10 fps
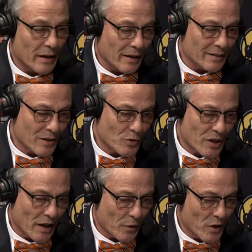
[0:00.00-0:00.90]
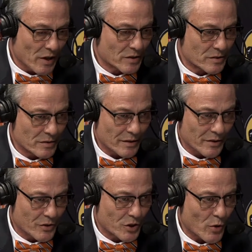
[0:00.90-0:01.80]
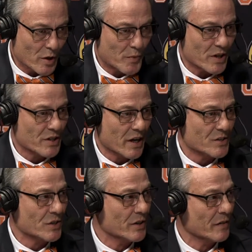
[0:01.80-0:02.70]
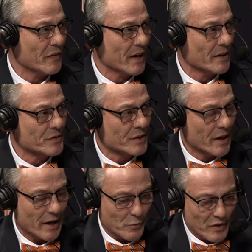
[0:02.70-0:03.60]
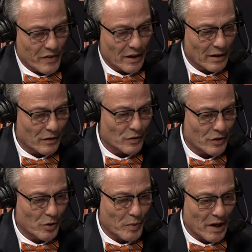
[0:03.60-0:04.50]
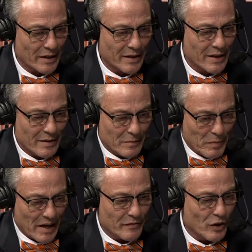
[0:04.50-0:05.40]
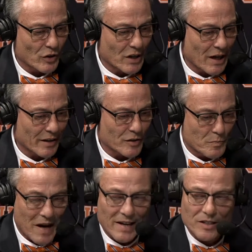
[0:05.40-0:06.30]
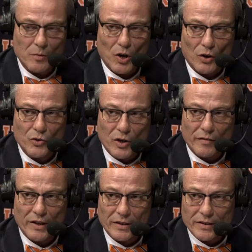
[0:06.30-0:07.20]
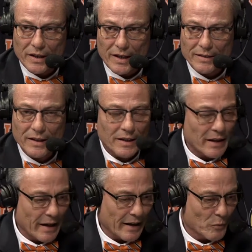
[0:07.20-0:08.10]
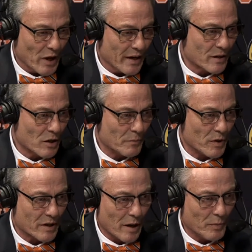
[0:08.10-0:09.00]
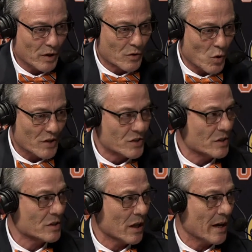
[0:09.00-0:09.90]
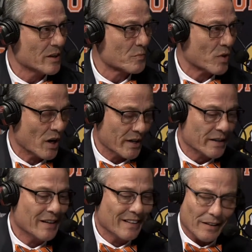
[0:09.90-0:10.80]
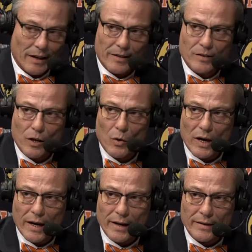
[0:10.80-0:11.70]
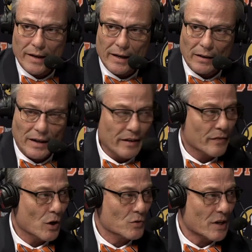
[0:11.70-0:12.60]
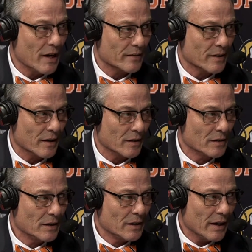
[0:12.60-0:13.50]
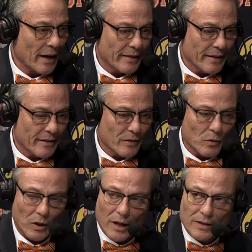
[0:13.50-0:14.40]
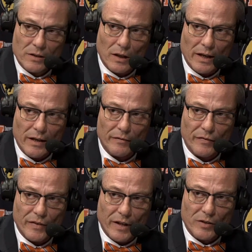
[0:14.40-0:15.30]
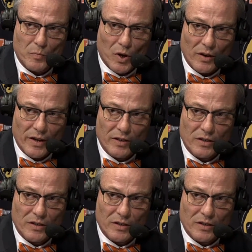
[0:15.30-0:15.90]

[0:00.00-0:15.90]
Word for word: Uh, Coach Kelly Wells, you're showing appreciation to the fans tonight. We've got a little UPike Pikeville College basketball trivia tonight, and we had a, a couple of questions last break. Let's go ahead and leave those out there, and then let's leave this this